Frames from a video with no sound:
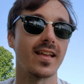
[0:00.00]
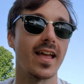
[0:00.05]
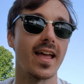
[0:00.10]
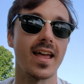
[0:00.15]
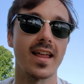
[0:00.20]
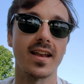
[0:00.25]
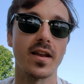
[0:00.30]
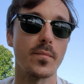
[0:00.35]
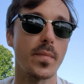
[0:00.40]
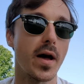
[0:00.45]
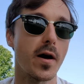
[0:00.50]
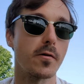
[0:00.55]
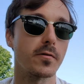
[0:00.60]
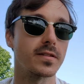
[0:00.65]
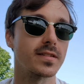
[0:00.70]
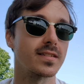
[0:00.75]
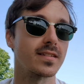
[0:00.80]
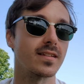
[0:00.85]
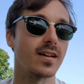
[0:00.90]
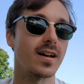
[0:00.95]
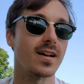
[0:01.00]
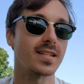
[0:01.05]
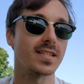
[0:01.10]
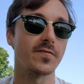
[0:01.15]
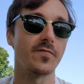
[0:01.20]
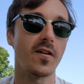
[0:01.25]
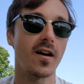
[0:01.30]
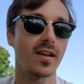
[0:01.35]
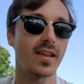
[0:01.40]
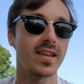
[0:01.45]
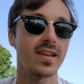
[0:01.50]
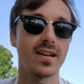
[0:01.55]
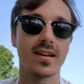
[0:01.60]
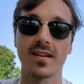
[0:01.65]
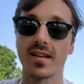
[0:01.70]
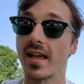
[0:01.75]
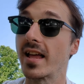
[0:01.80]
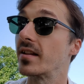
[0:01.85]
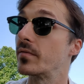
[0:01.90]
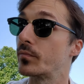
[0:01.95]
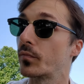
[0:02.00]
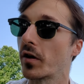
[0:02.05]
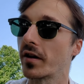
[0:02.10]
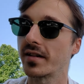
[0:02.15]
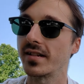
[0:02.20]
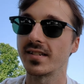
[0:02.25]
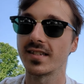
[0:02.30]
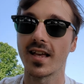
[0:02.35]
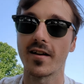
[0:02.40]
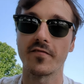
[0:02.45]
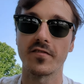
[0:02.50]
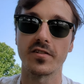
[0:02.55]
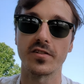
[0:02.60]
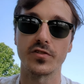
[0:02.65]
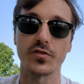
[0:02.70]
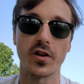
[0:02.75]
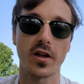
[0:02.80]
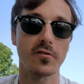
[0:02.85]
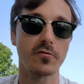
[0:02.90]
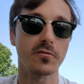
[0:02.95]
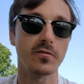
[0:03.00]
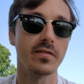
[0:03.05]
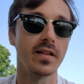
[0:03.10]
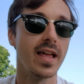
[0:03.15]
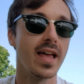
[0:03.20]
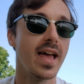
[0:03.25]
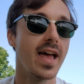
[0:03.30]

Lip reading: and about Slovakia and Bratislava in general,